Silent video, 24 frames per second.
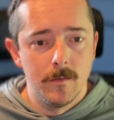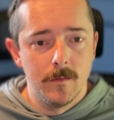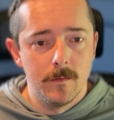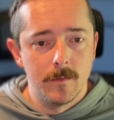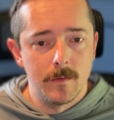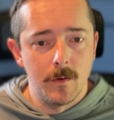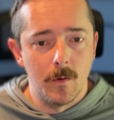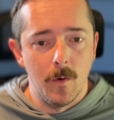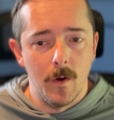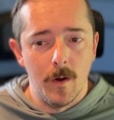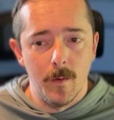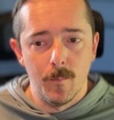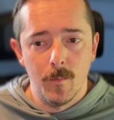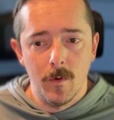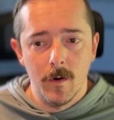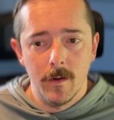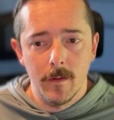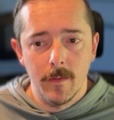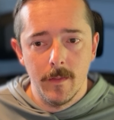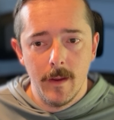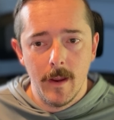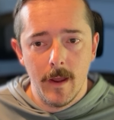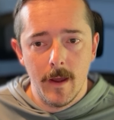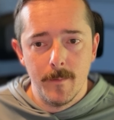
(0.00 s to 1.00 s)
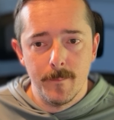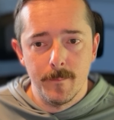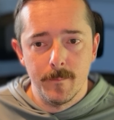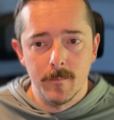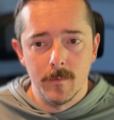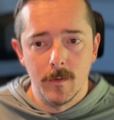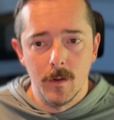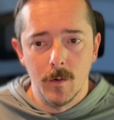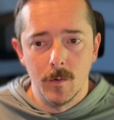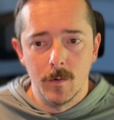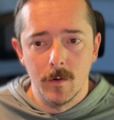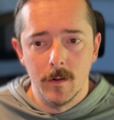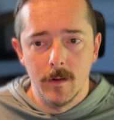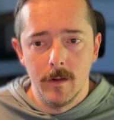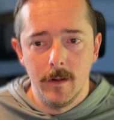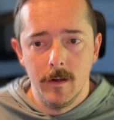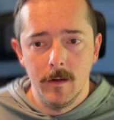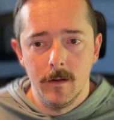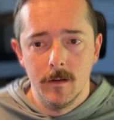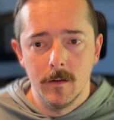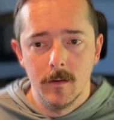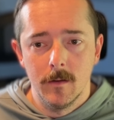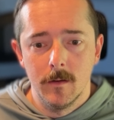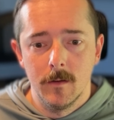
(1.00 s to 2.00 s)
So I'm running the app
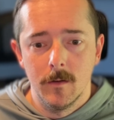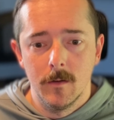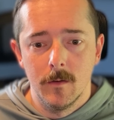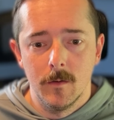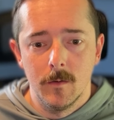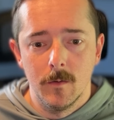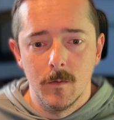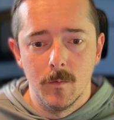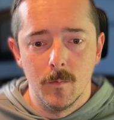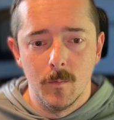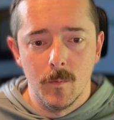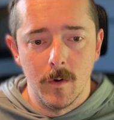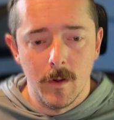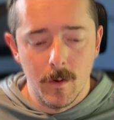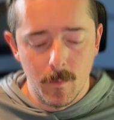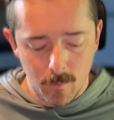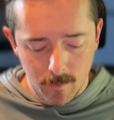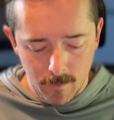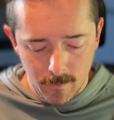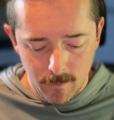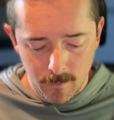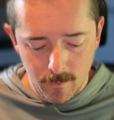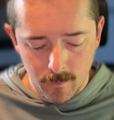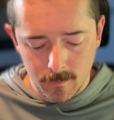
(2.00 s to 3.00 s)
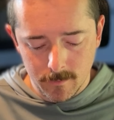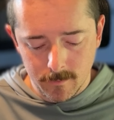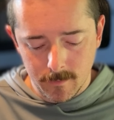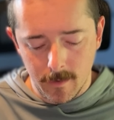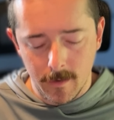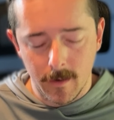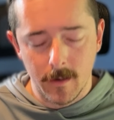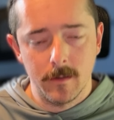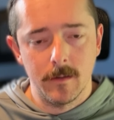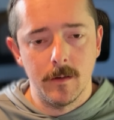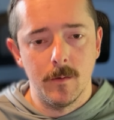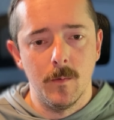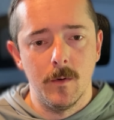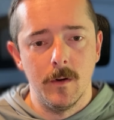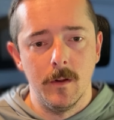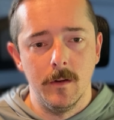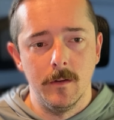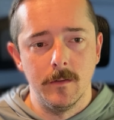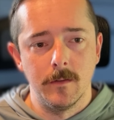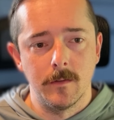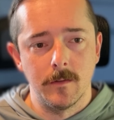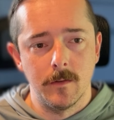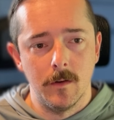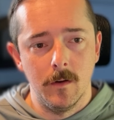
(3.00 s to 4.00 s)
locally. What I want to do is I actually want to
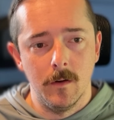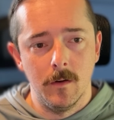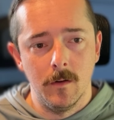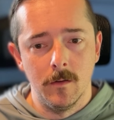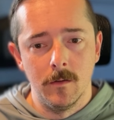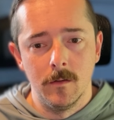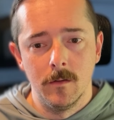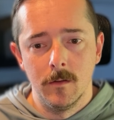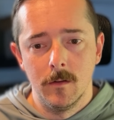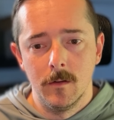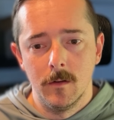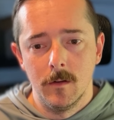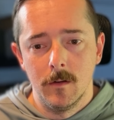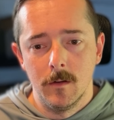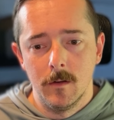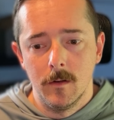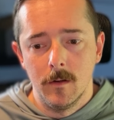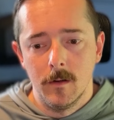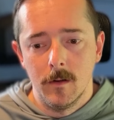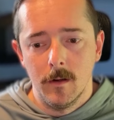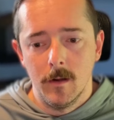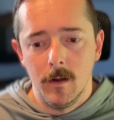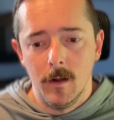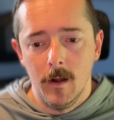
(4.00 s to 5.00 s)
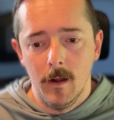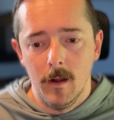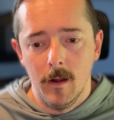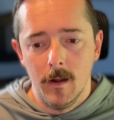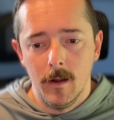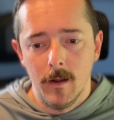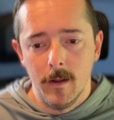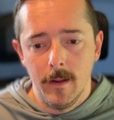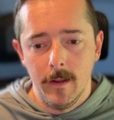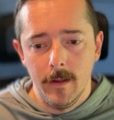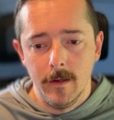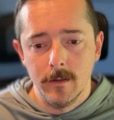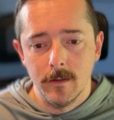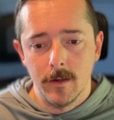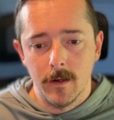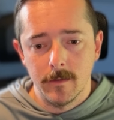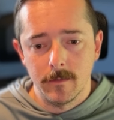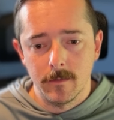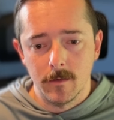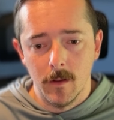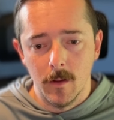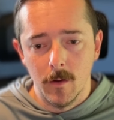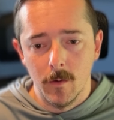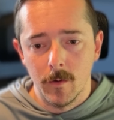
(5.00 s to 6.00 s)
install
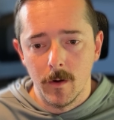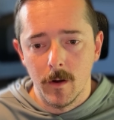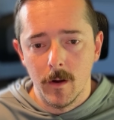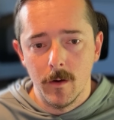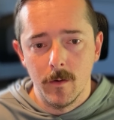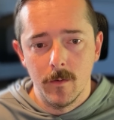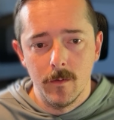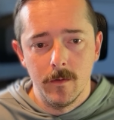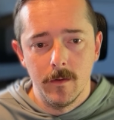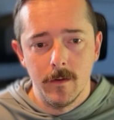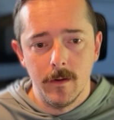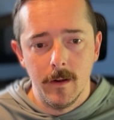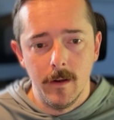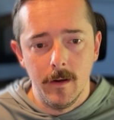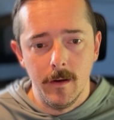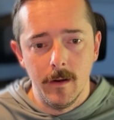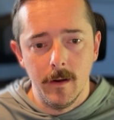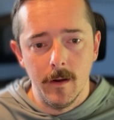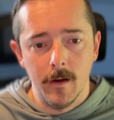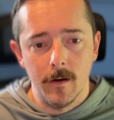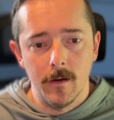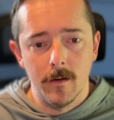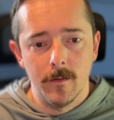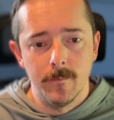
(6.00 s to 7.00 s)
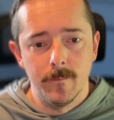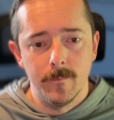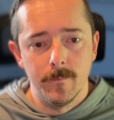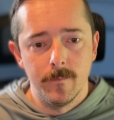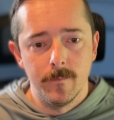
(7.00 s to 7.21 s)
ingest logo in here.